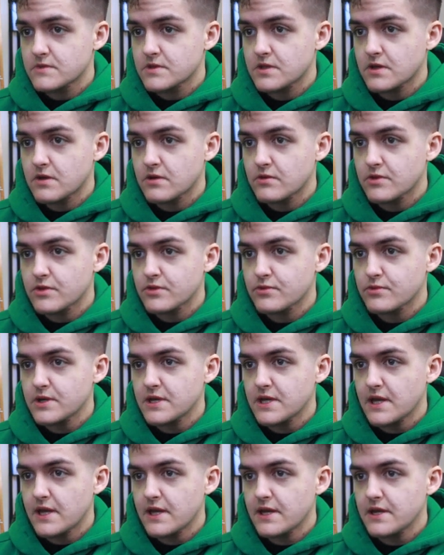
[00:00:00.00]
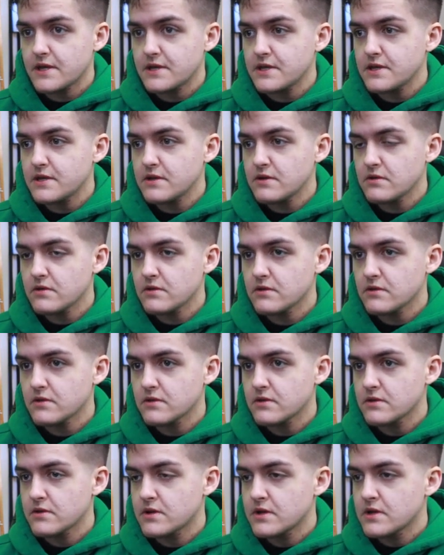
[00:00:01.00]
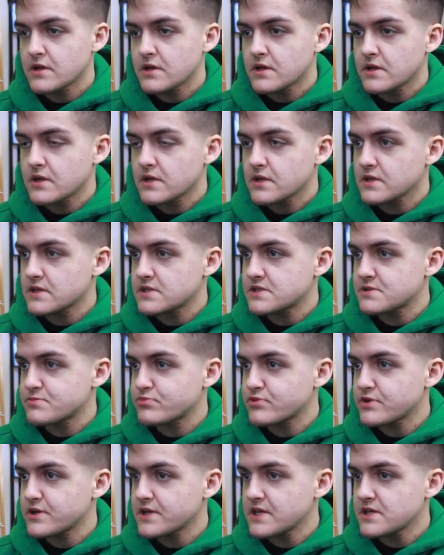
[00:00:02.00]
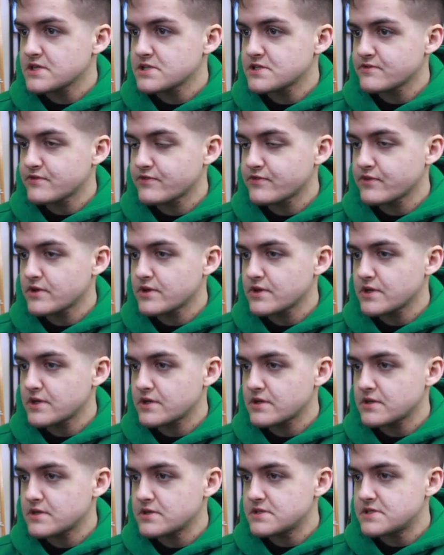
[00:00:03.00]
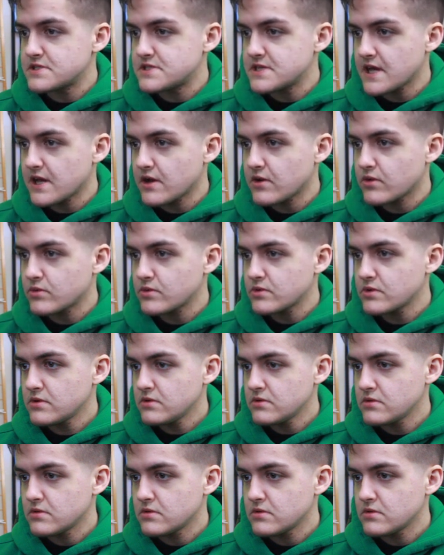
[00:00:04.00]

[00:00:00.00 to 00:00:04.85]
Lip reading: Now 380. Let's bring his foot down.